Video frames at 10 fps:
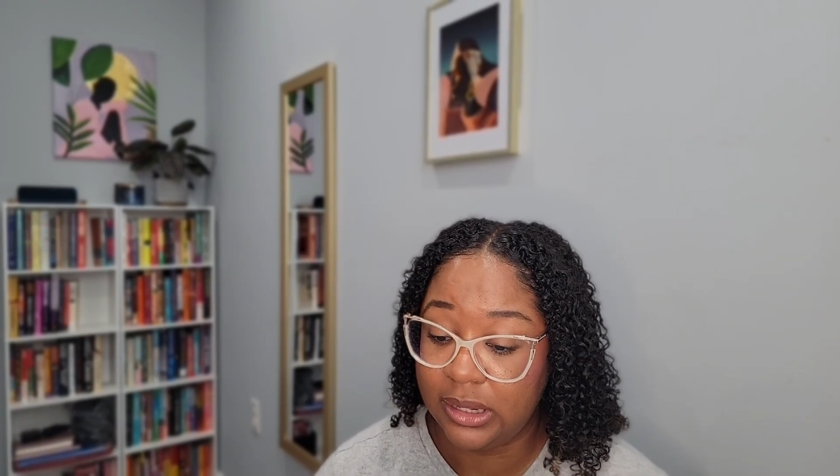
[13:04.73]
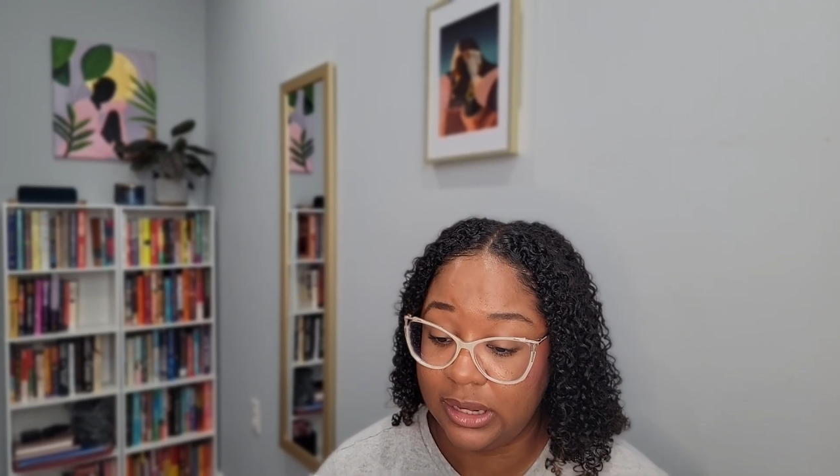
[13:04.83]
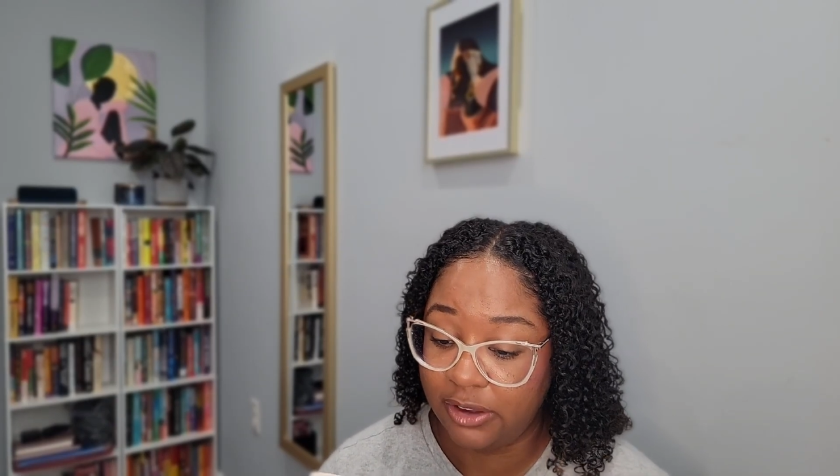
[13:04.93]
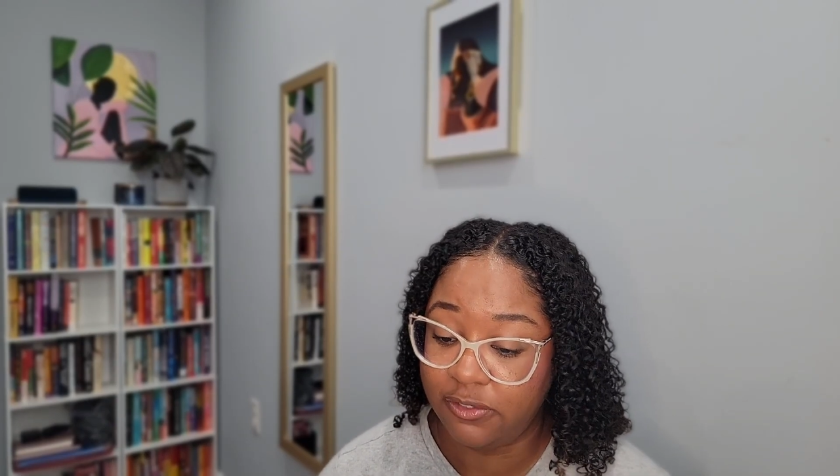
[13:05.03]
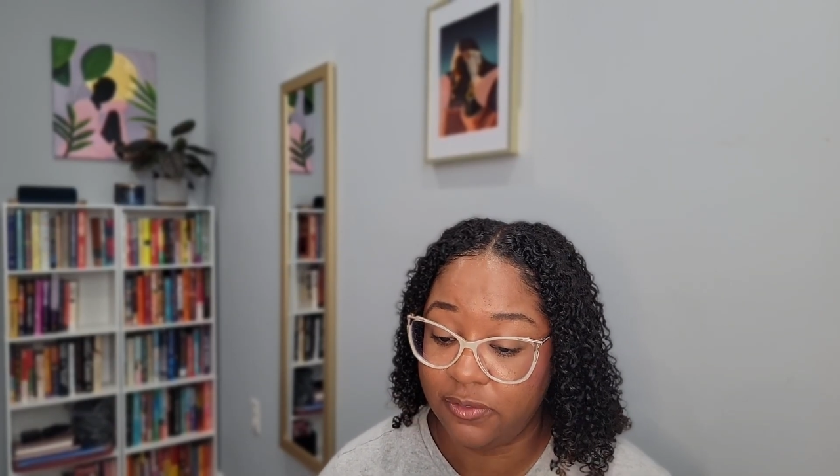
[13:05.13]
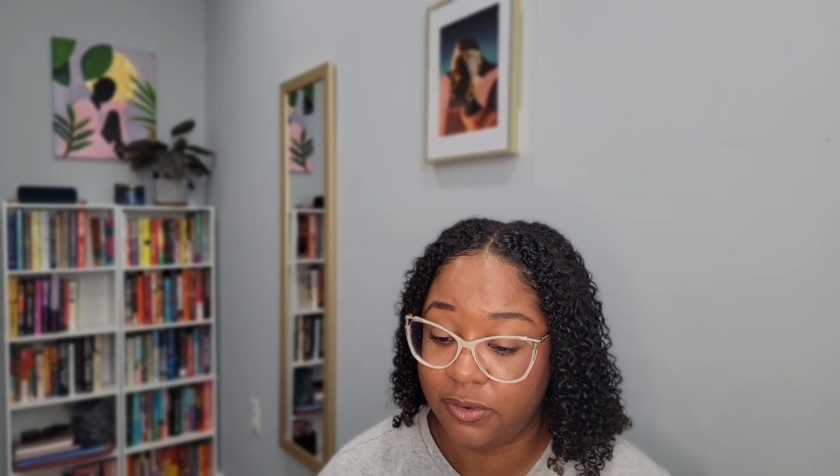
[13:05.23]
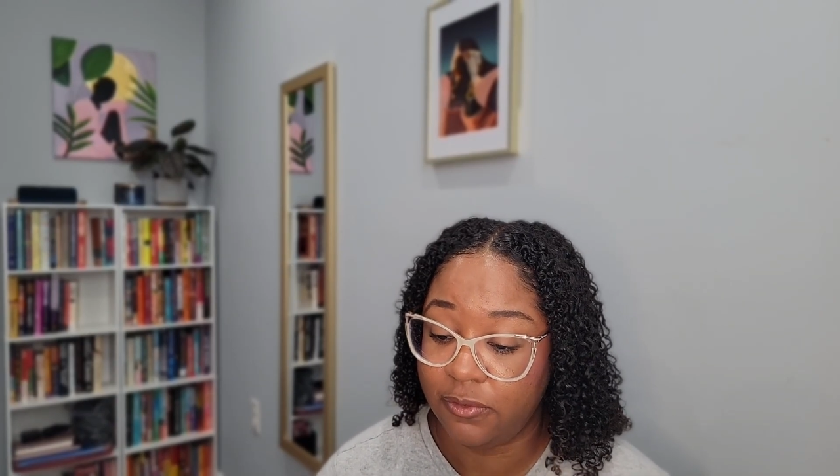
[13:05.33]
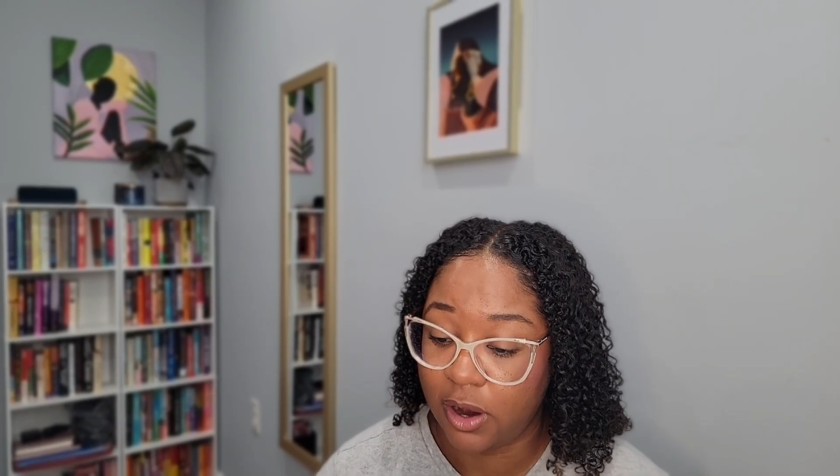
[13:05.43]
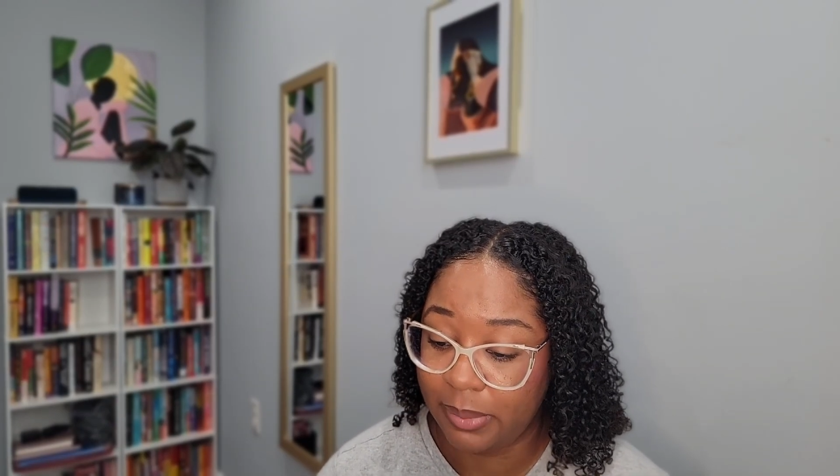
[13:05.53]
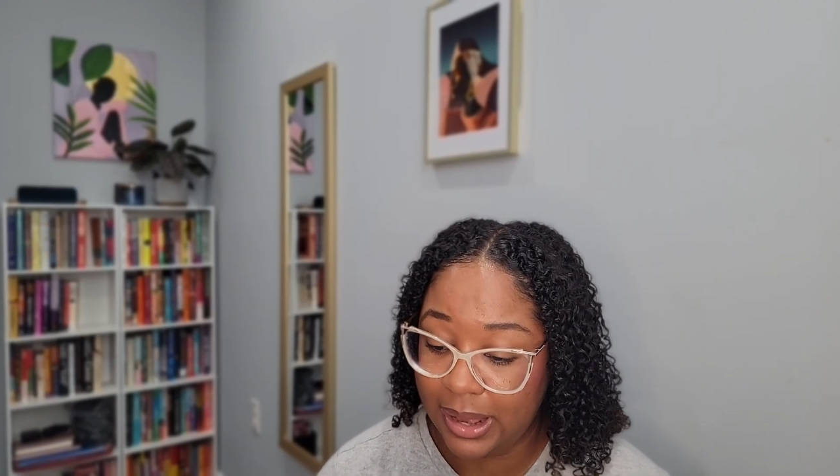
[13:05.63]
left
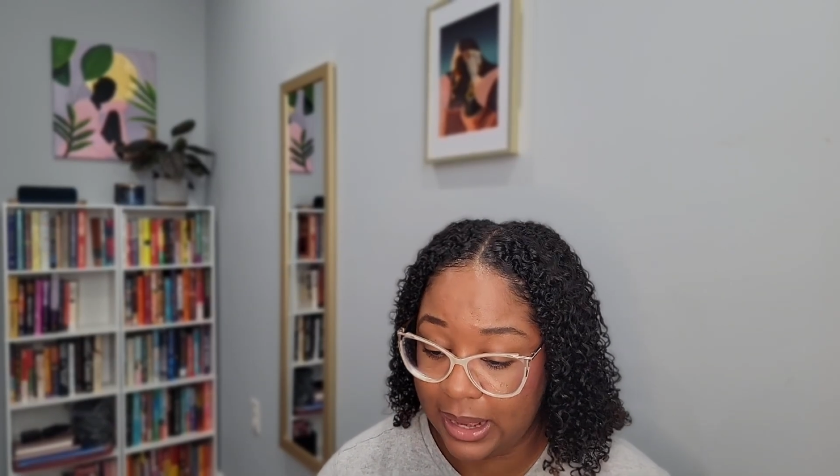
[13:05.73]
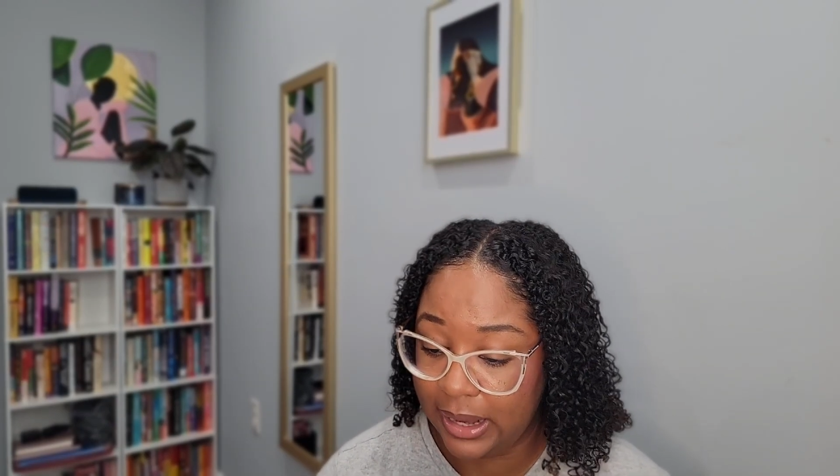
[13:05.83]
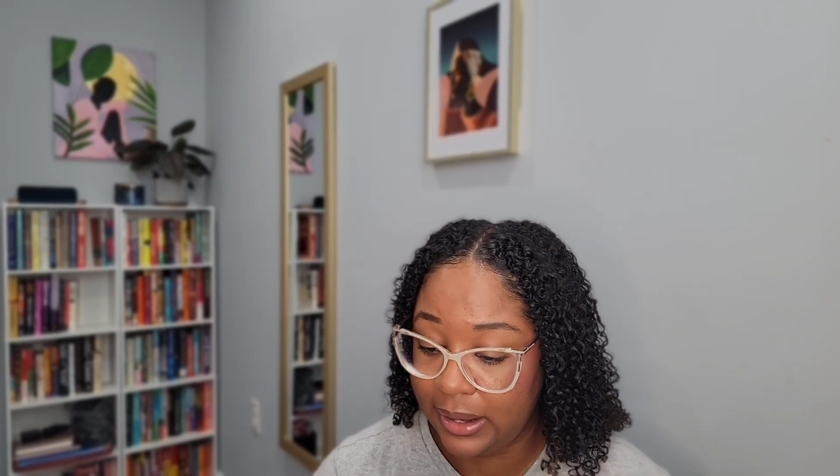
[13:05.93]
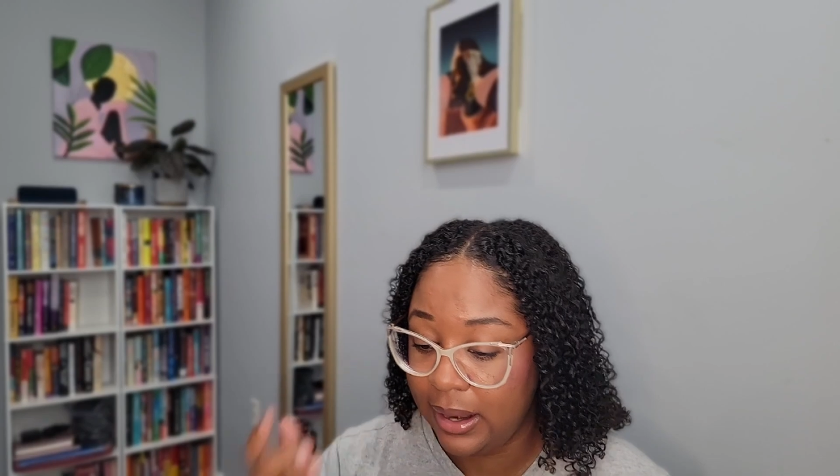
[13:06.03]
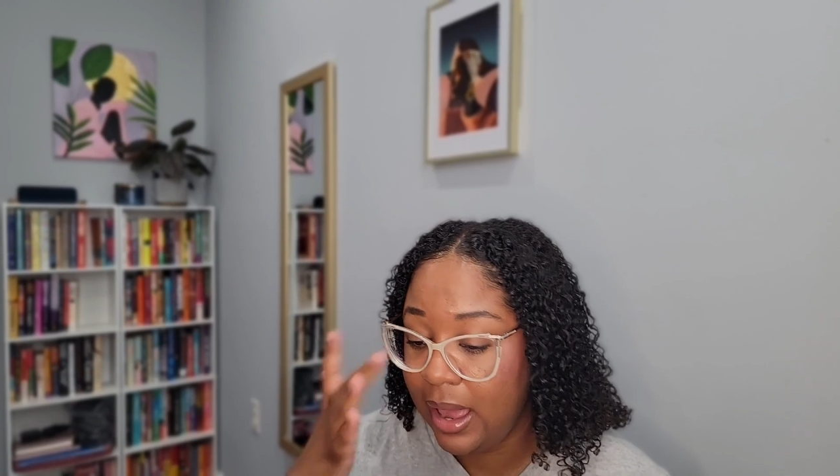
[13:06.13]
far behind,